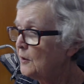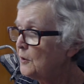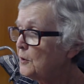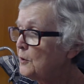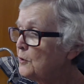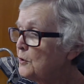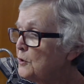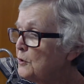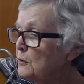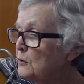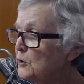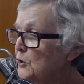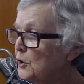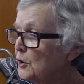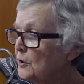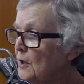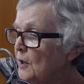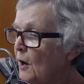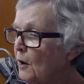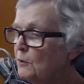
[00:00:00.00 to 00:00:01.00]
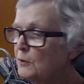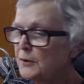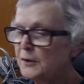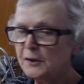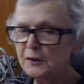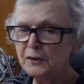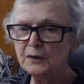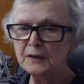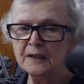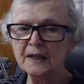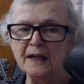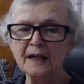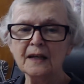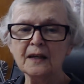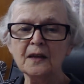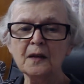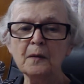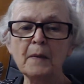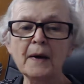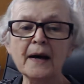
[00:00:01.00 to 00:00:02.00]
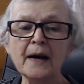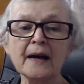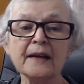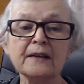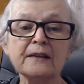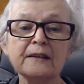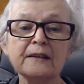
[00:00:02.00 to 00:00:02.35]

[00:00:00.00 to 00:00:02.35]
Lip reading: use your nose to dig in the mud.